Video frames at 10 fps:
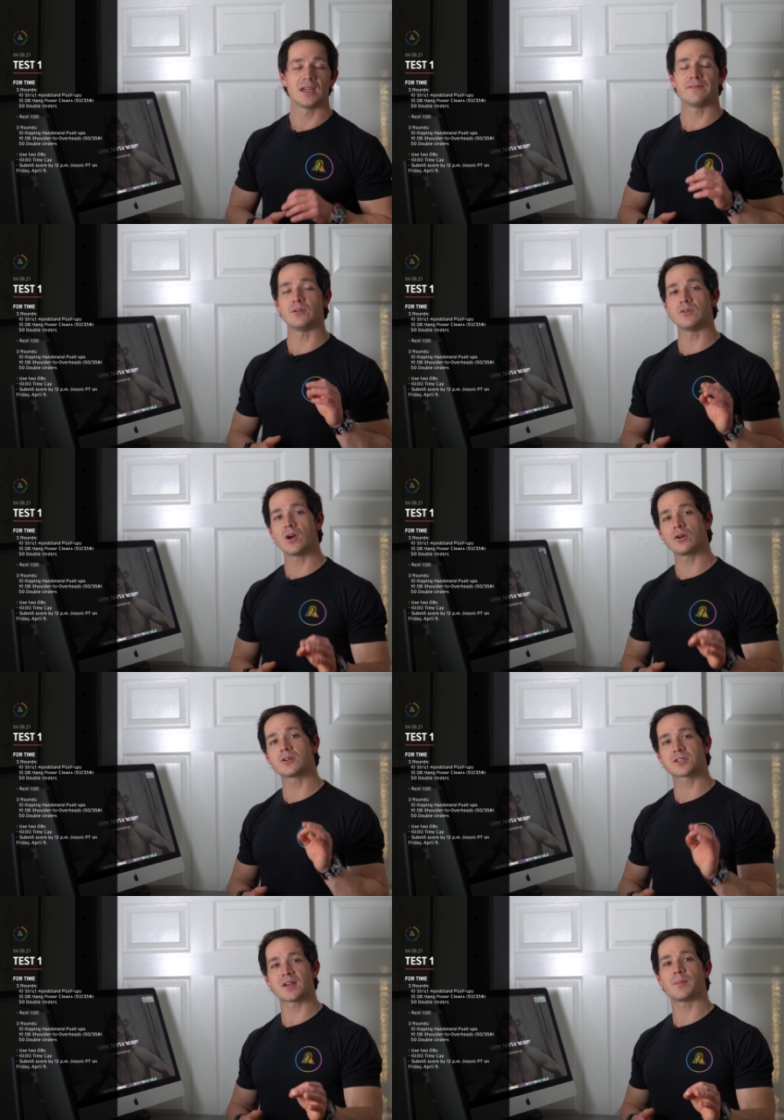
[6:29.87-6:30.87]
If you know
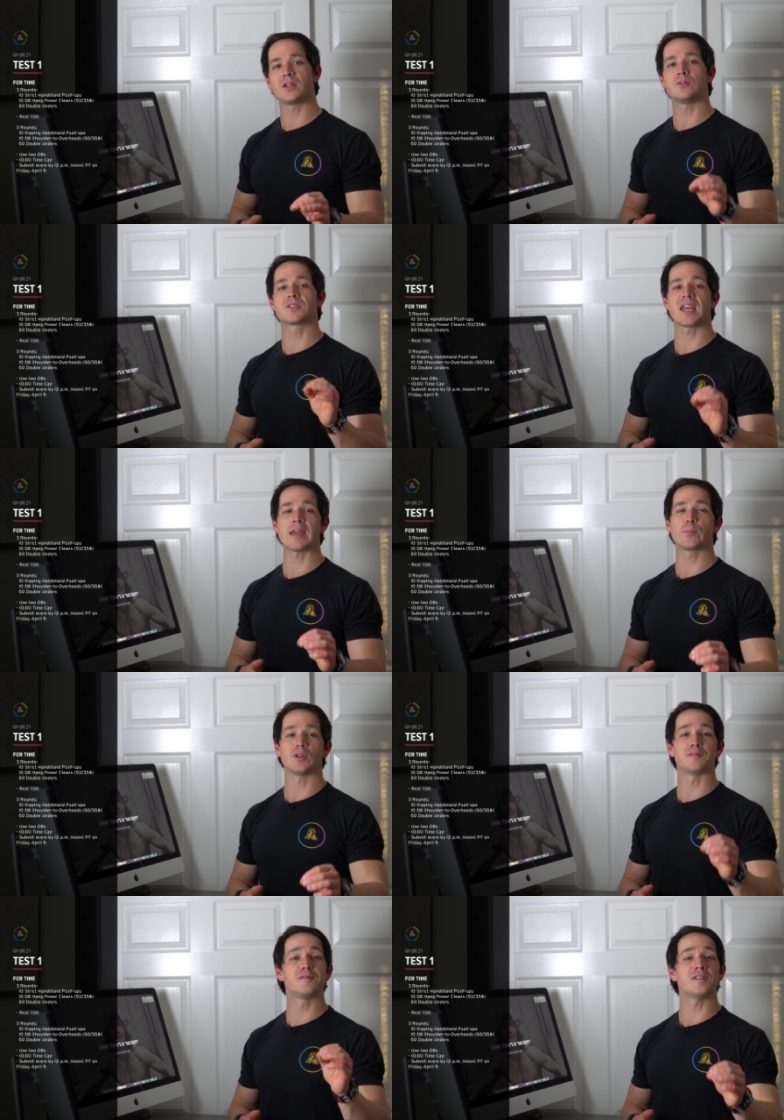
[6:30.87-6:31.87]
you're somebody who's capable
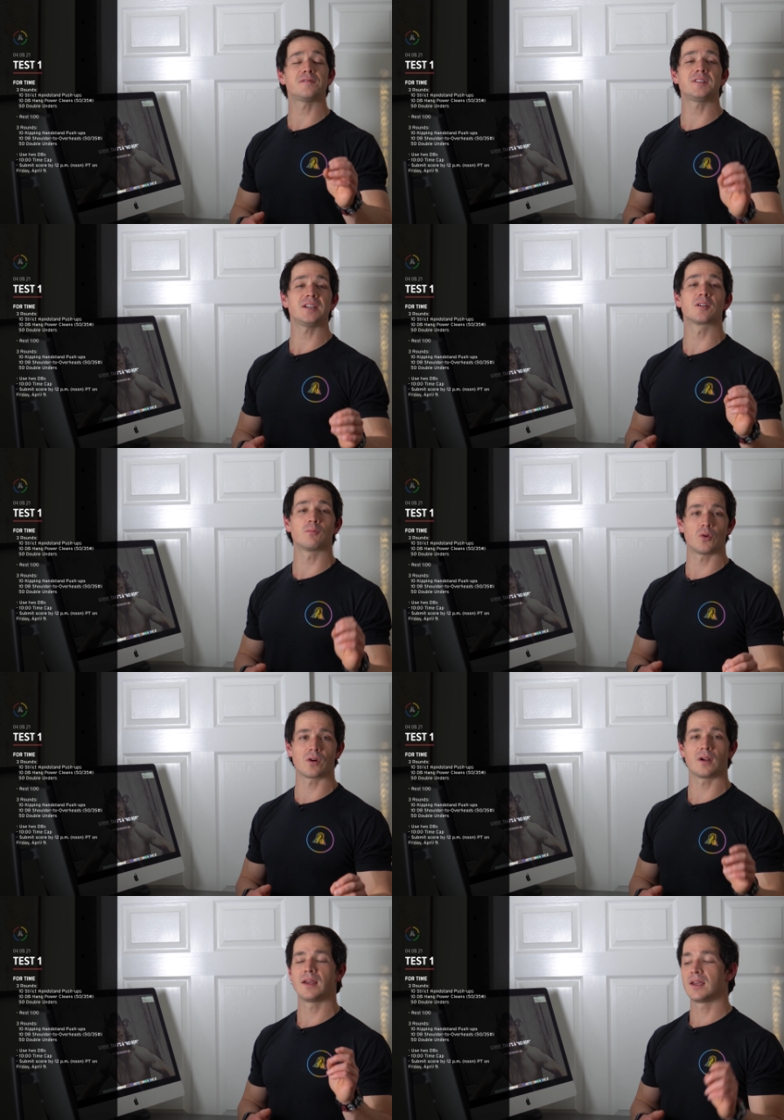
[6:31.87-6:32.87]
of 15 or
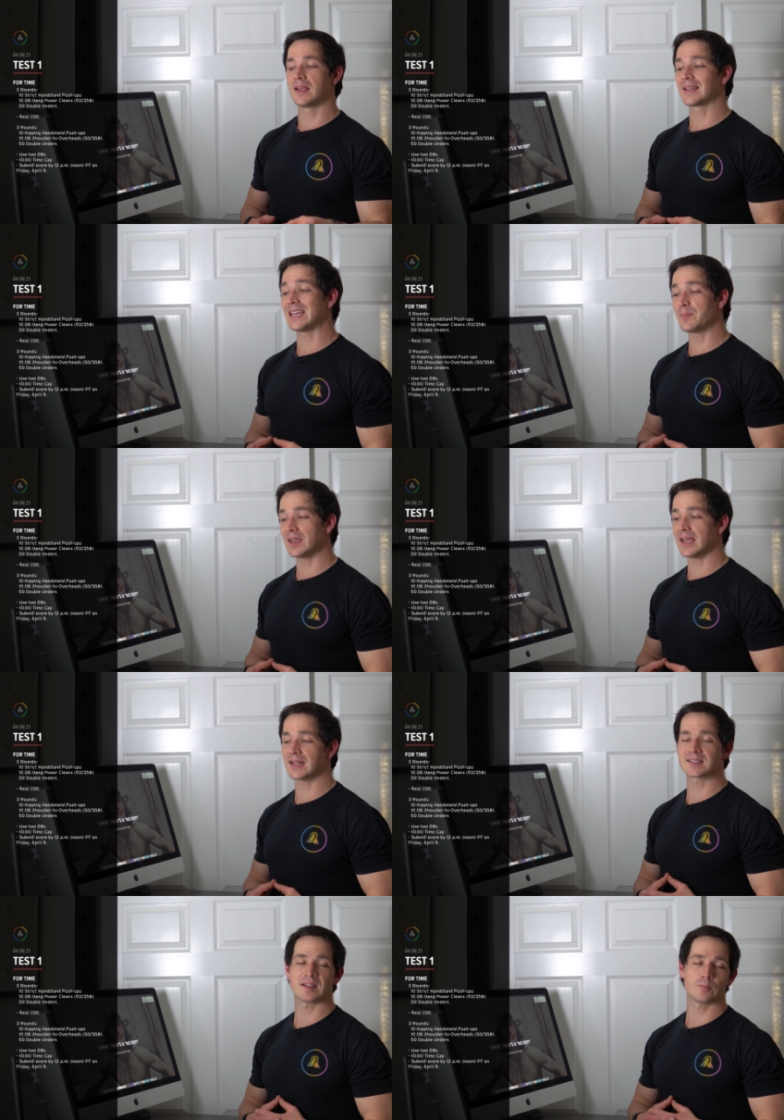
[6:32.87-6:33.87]
more kipping
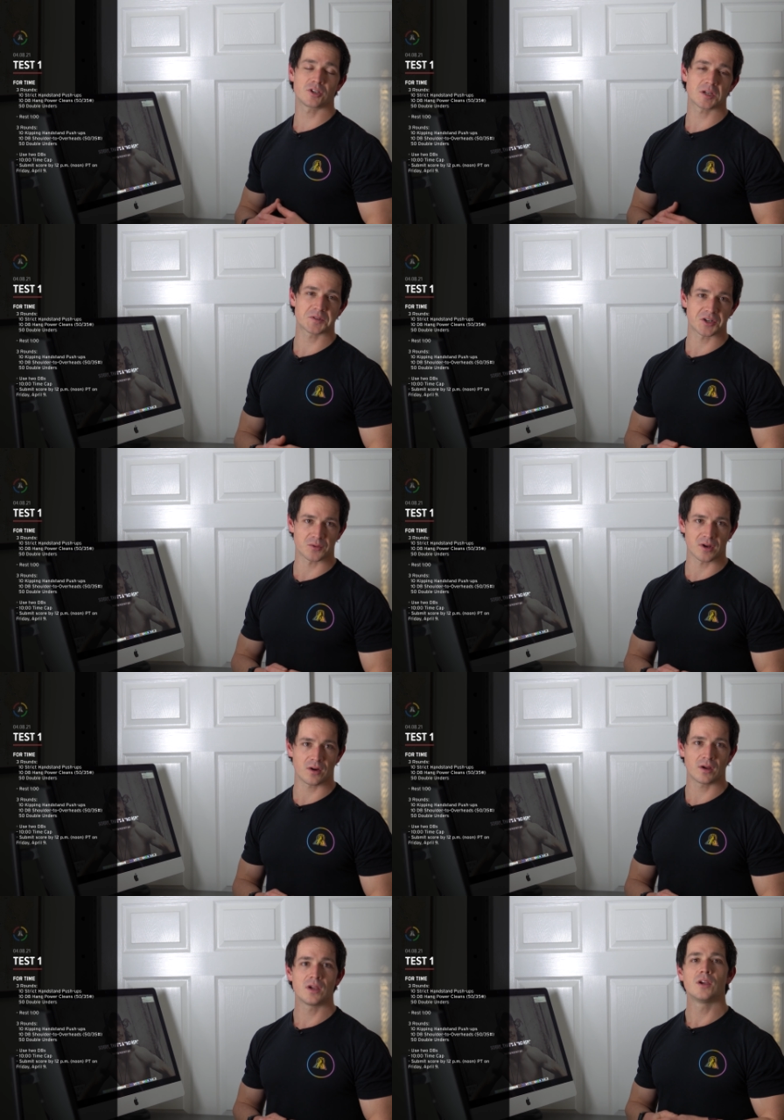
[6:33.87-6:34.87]
handstand push-ups in a
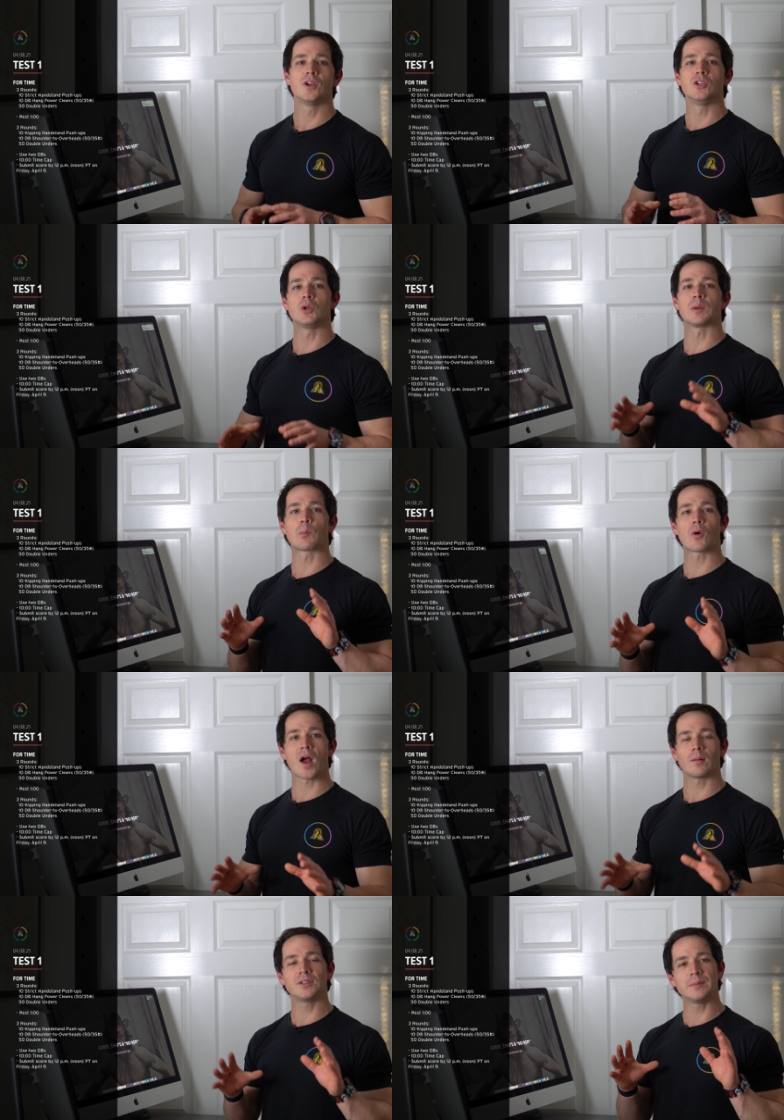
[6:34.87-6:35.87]
row, you can
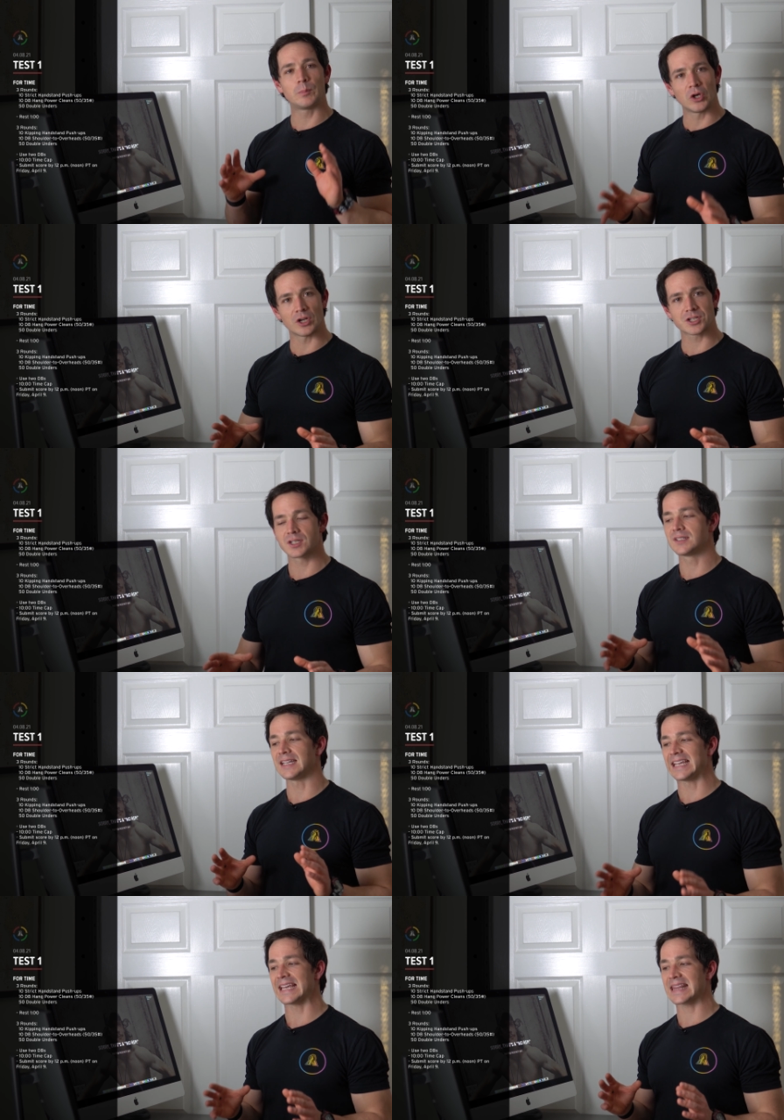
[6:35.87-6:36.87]
probably push to
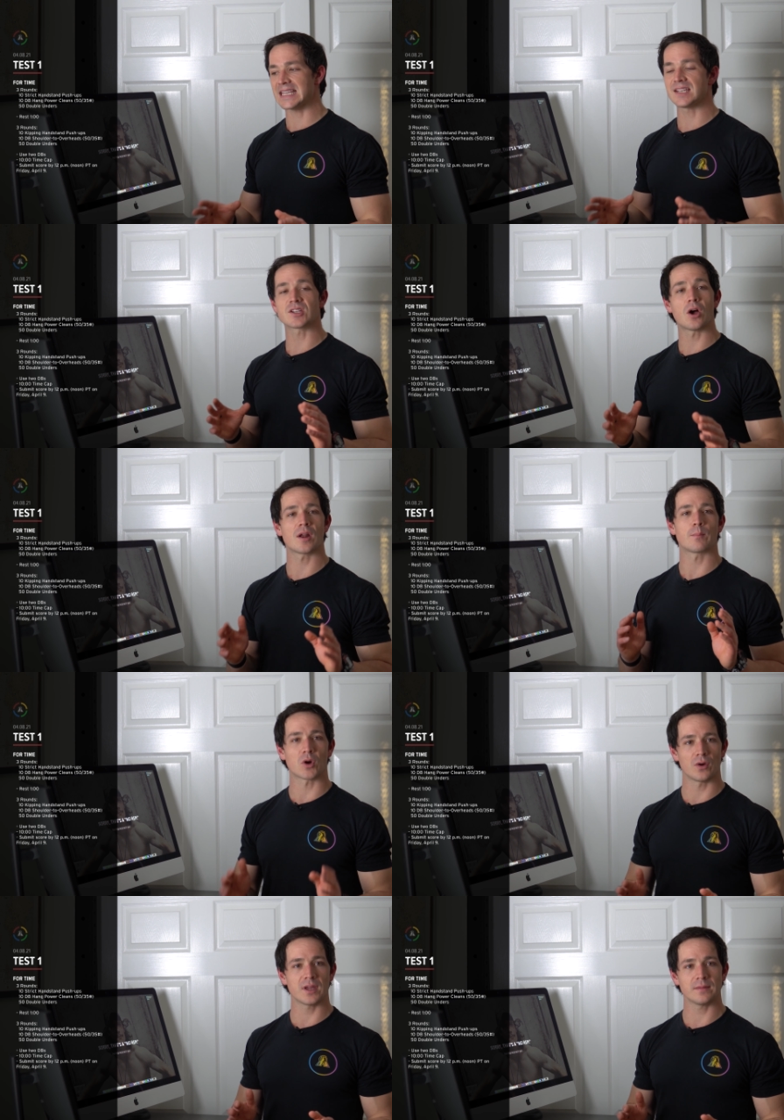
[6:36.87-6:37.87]
get these
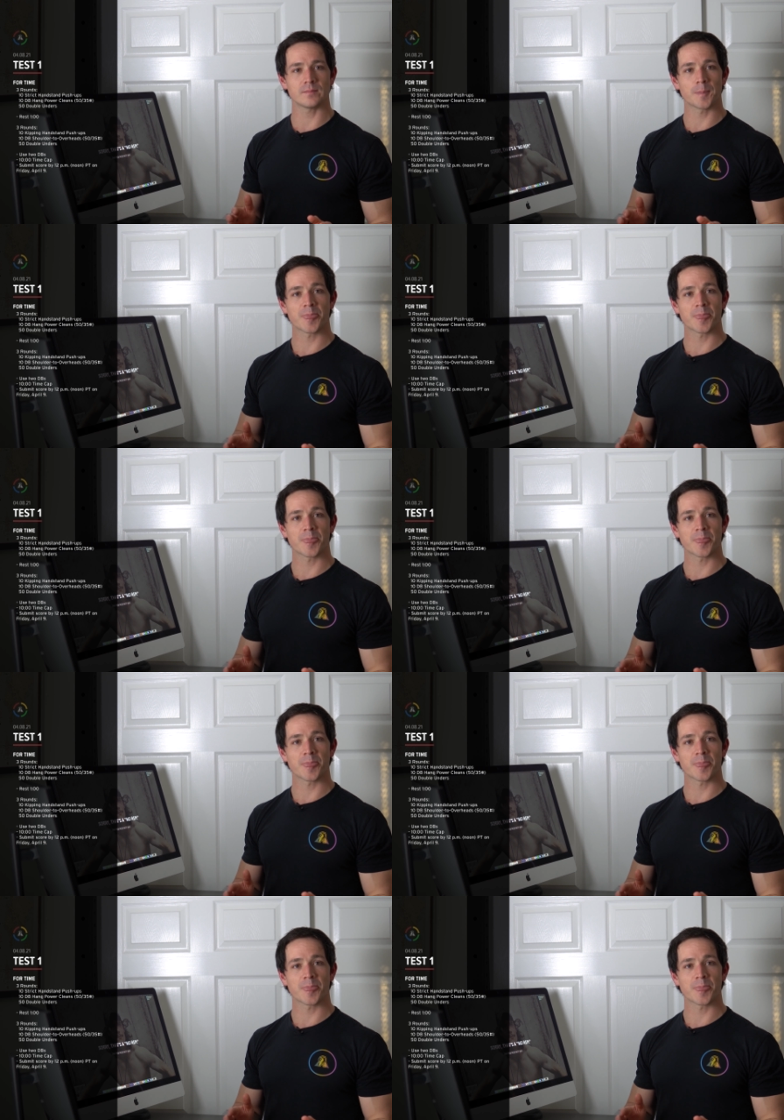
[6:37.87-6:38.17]
unbroken.